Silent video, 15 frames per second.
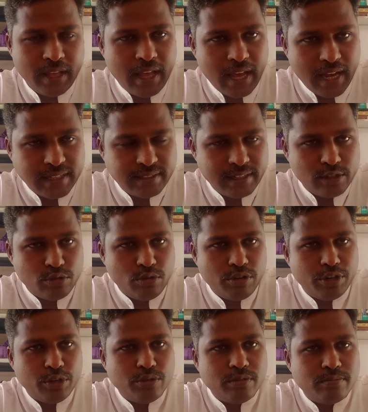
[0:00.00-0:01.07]
As I
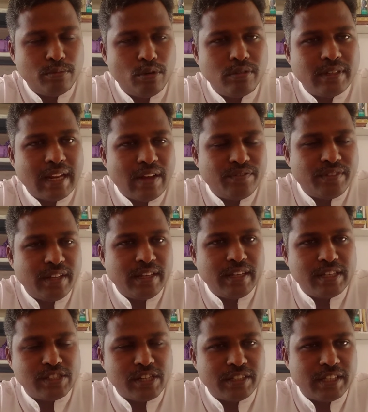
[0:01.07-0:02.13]
told you, bone grafting
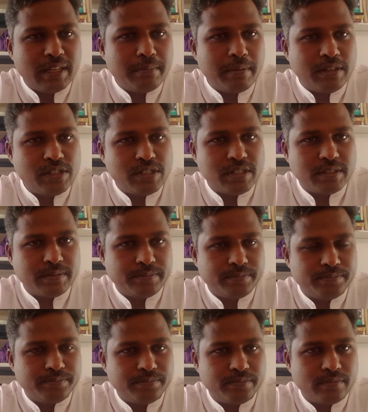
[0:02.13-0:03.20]
is nothing but
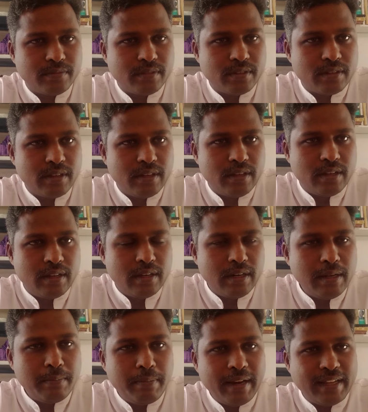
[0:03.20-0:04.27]

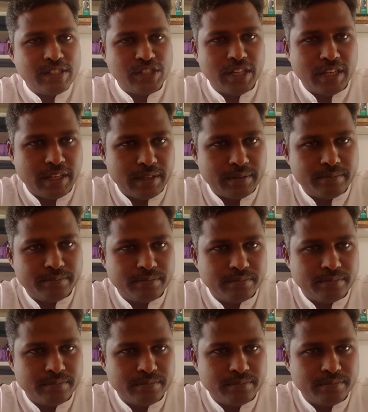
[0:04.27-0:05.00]
replacing